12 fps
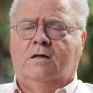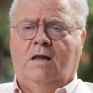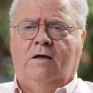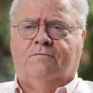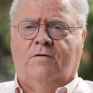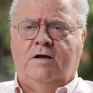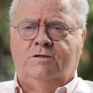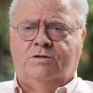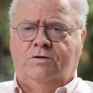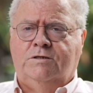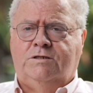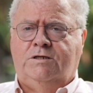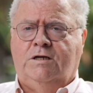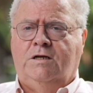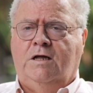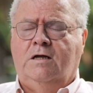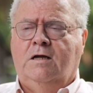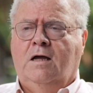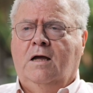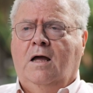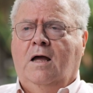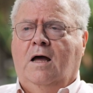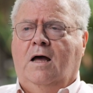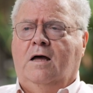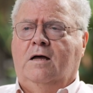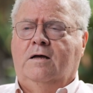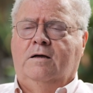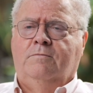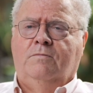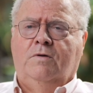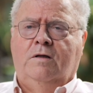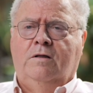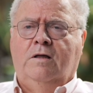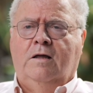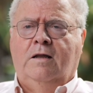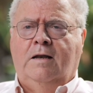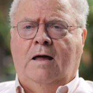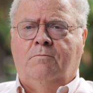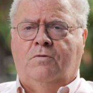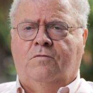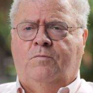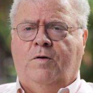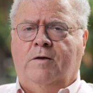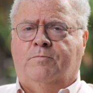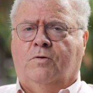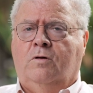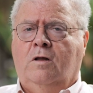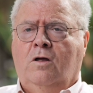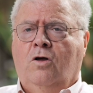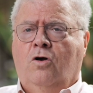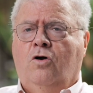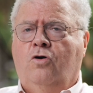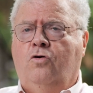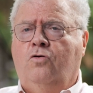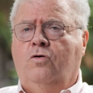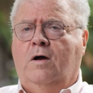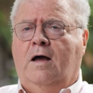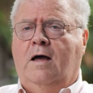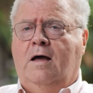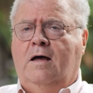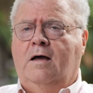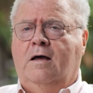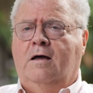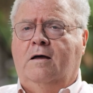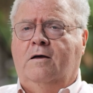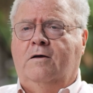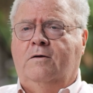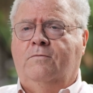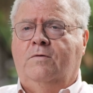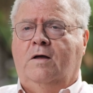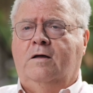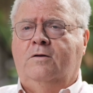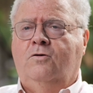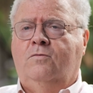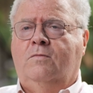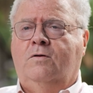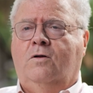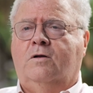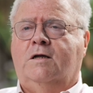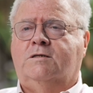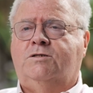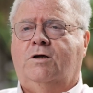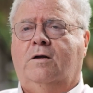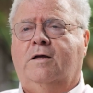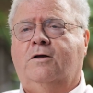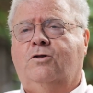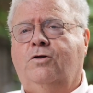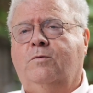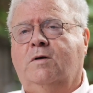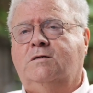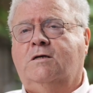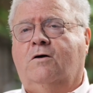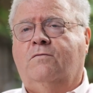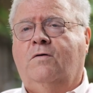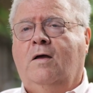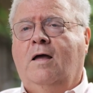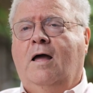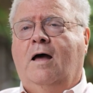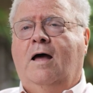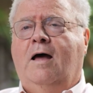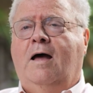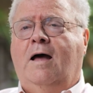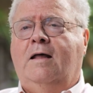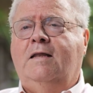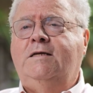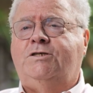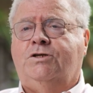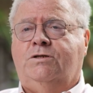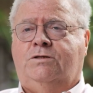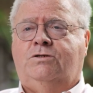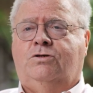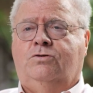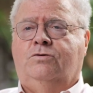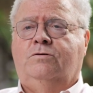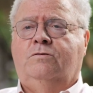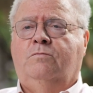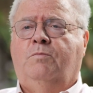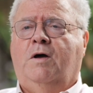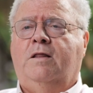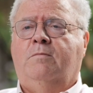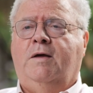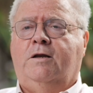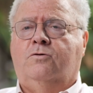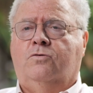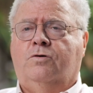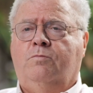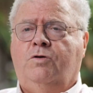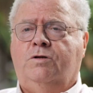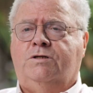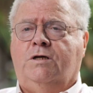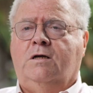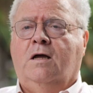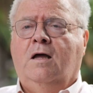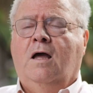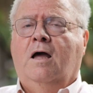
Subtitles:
Claire Fraser in Sydney, a number of people who, not necessarily including myself, are listened to by the medical community.